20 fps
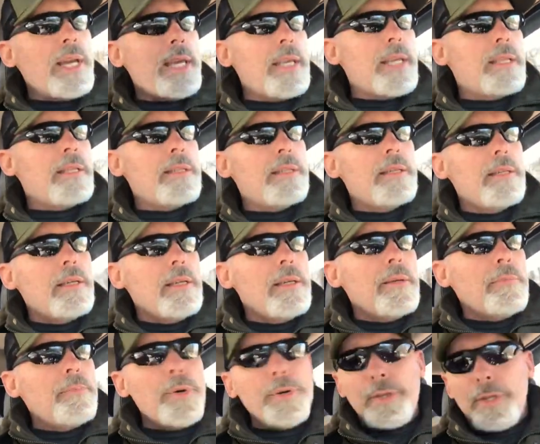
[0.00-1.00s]
can
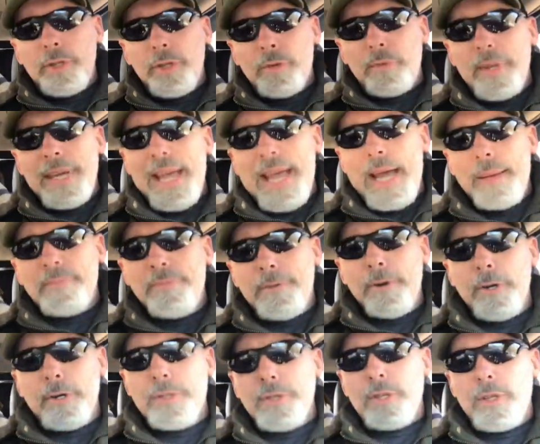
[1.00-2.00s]
put this rehab
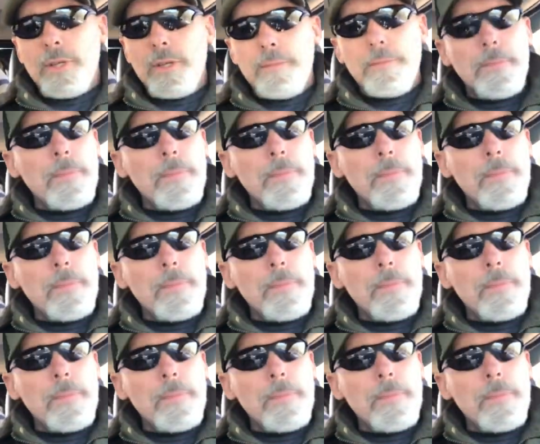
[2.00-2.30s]
first.